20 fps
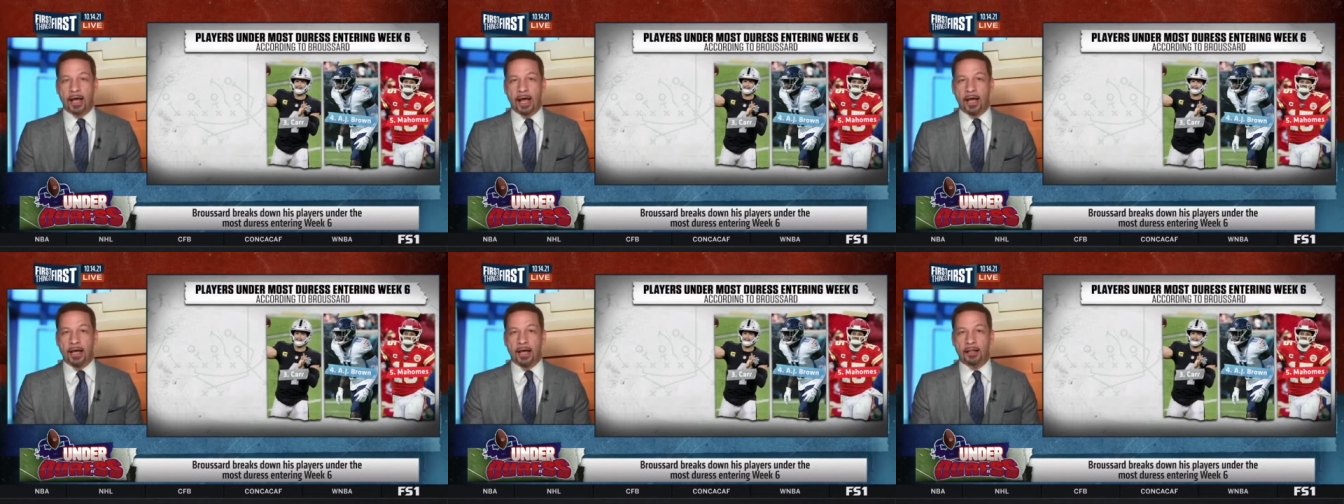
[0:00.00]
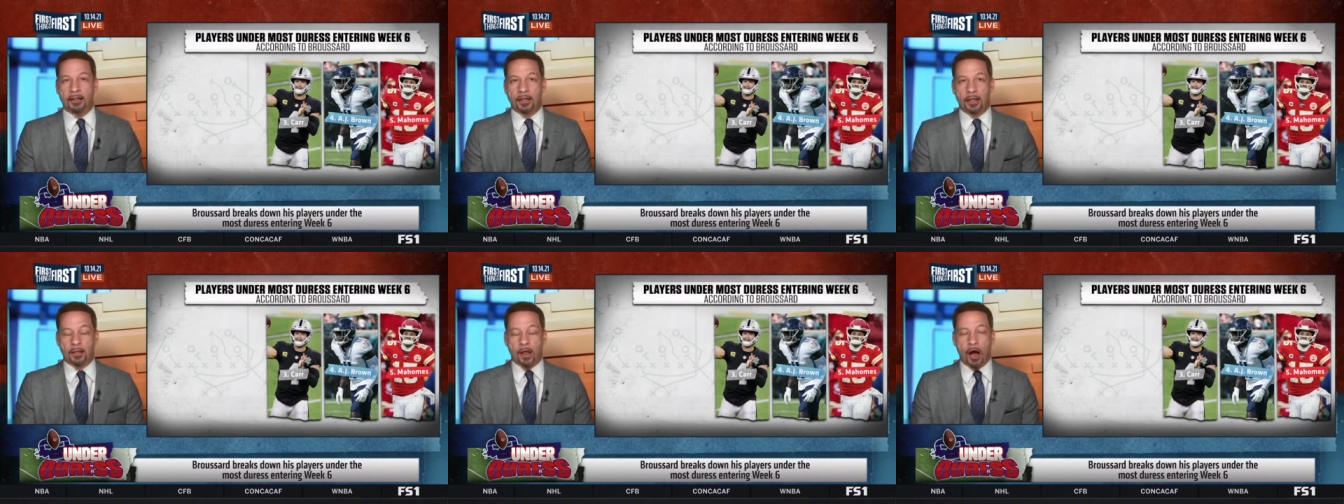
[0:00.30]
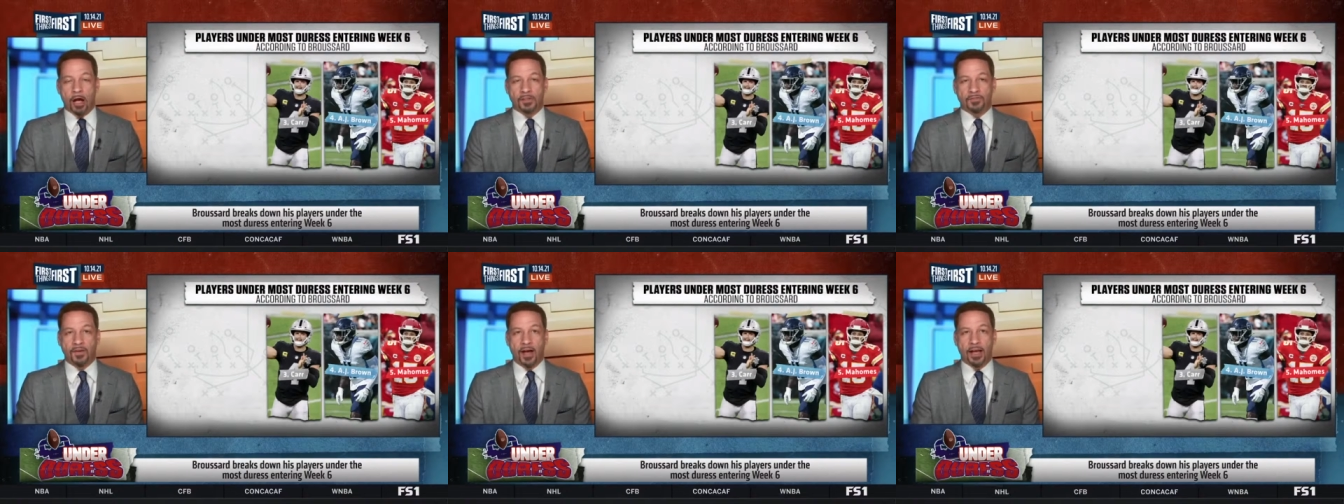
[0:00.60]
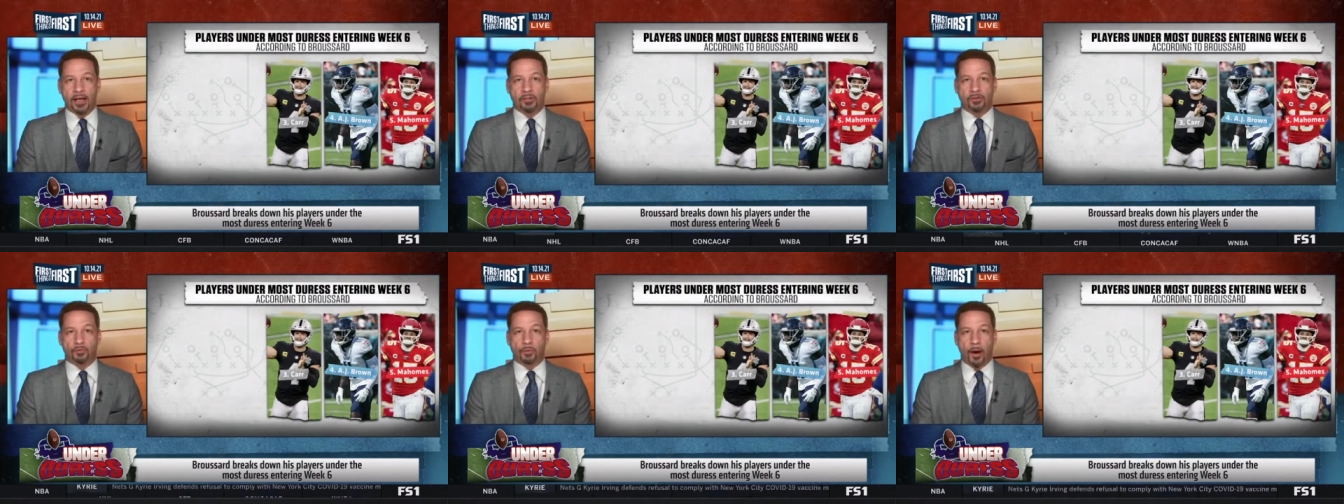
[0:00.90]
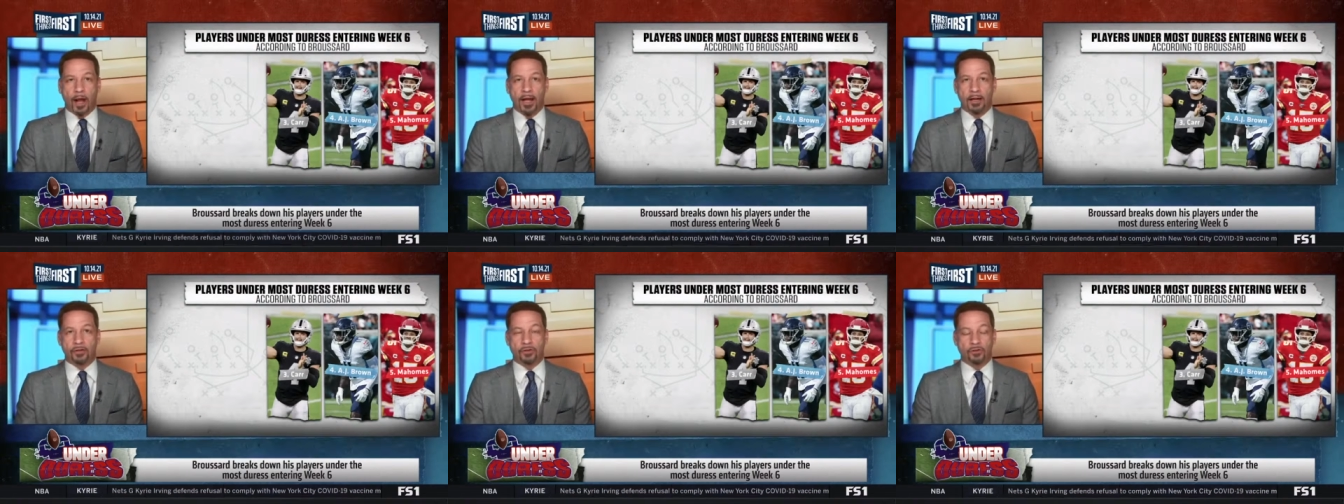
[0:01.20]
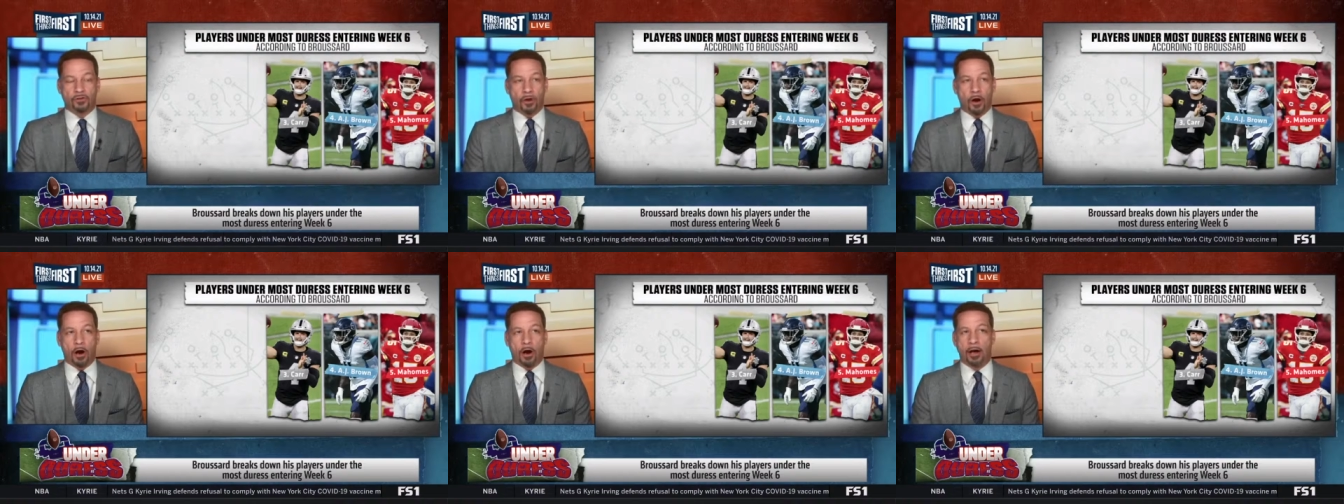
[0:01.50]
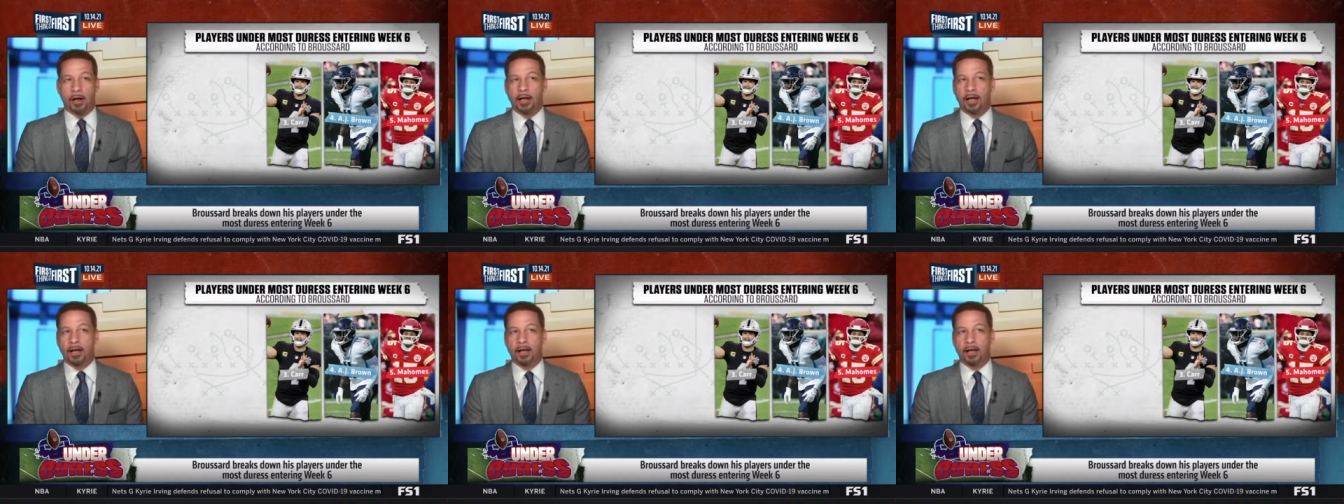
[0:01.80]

Uh, uh, the Las Vegas Raiders are